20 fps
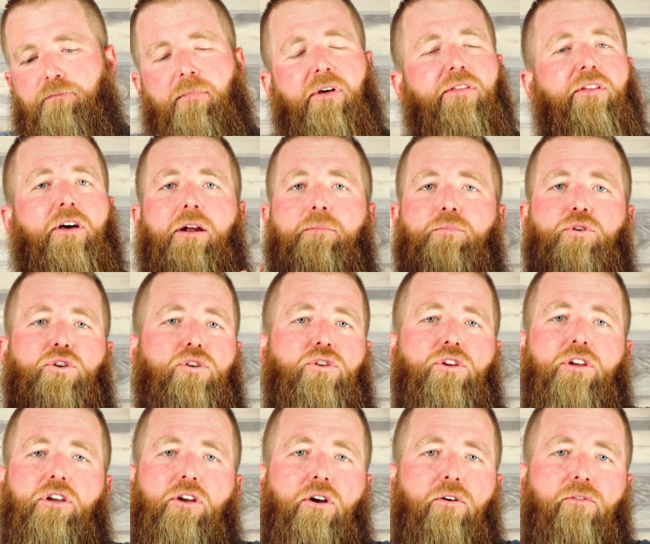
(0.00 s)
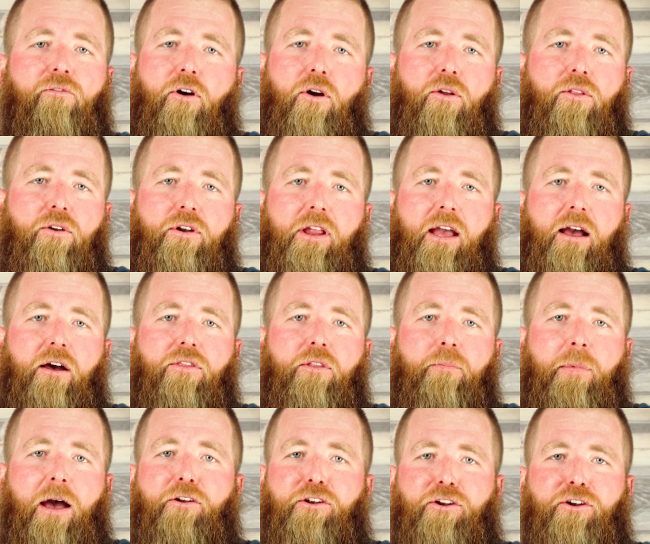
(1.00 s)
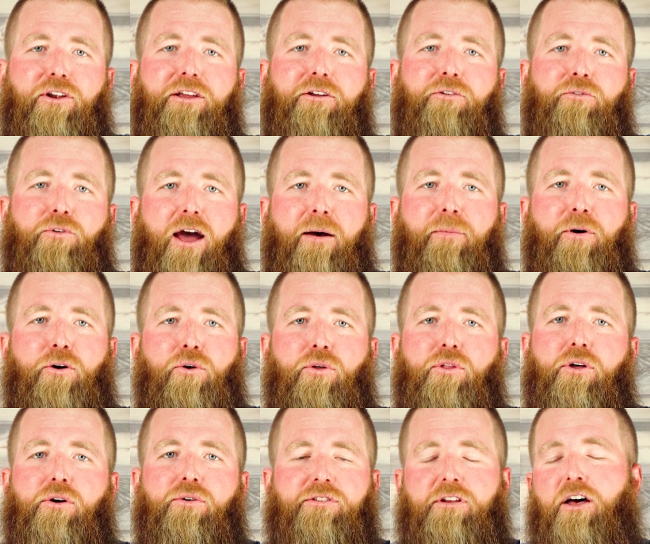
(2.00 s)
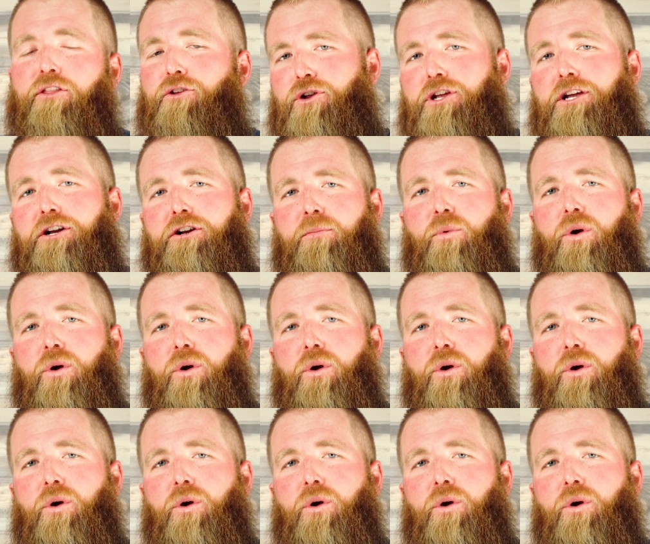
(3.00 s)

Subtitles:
And then I'm sure you could go farther down the mountaineering rabbit hole, those other gear to